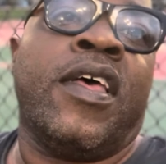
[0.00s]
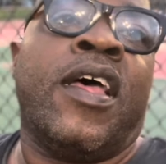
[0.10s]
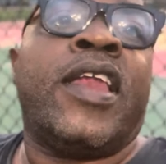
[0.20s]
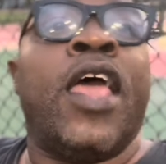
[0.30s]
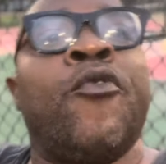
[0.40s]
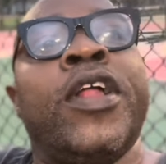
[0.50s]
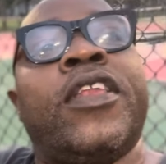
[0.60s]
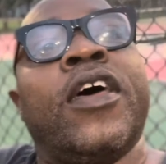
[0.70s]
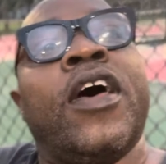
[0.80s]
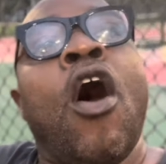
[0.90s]
They went
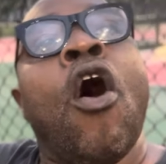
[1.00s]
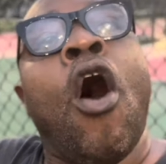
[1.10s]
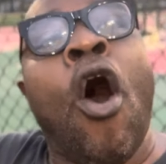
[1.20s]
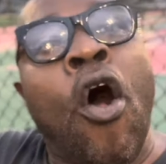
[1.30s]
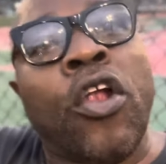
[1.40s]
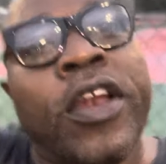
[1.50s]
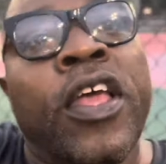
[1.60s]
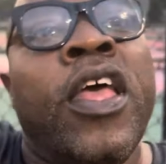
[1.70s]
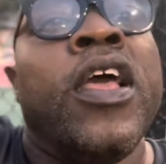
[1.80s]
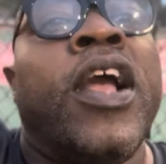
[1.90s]
there hauling
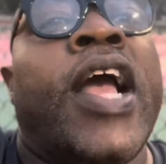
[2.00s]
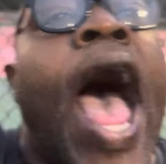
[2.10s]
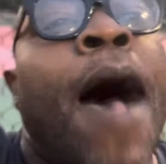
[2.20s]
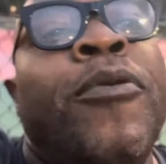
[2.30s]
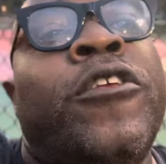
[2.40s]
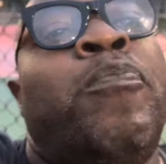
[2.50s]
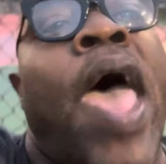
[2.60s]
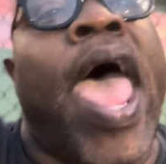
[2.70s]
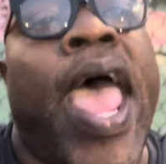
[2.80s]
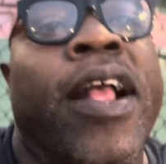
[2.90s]
garbage
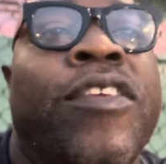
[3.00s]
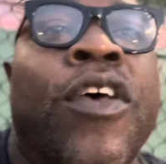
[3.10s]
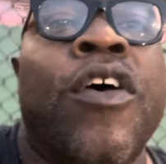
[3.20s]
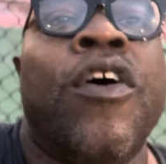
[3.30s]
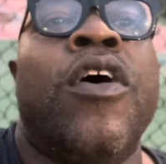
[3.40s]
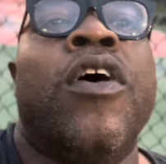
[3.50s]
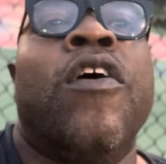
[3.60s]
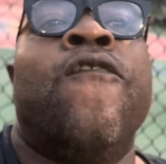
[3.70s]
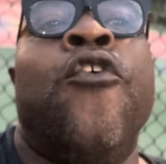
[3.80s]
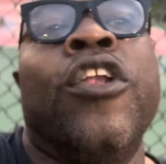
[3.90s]
bags
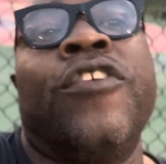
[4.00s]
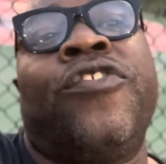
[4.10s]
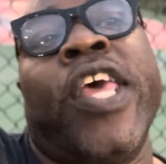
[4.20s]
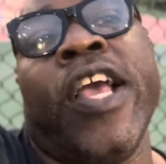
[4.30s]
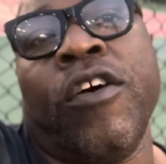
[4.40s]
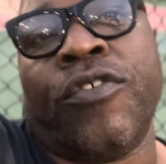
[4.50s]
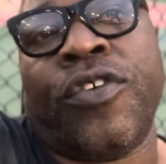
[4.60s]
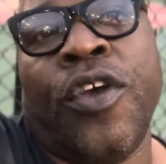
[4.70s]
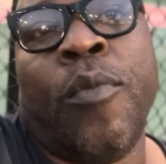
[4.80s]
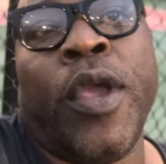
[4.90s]
full of singles
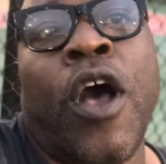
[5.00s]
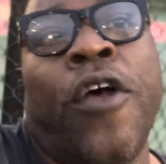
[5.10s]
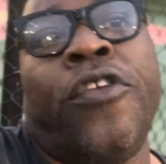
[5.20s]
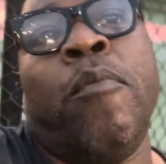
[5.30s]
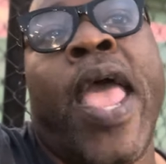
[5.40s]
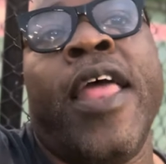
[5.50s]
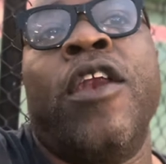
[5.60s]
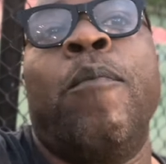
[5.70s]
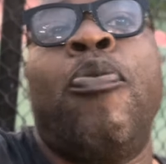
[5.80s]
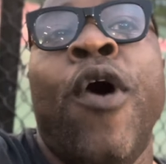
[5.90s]
because he made it
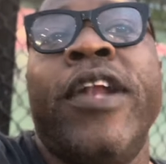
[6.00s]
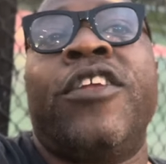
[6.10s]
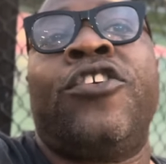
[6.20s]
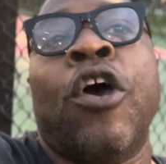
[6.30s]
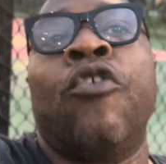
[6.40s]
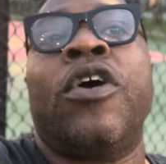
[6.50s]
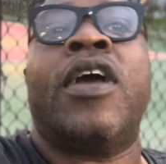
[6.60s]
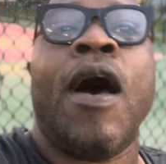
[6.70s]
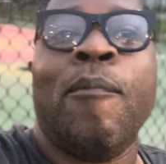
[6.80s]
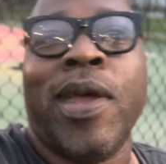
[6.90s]
a point to show the
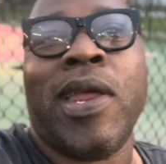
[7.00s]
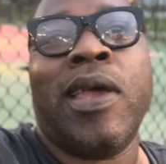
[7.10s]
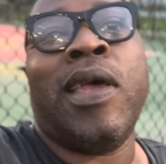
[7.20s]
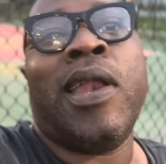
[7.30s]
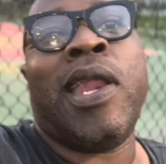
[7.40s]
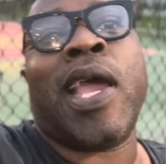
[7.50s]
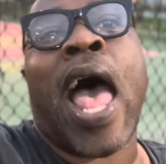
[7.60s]
government, nigga,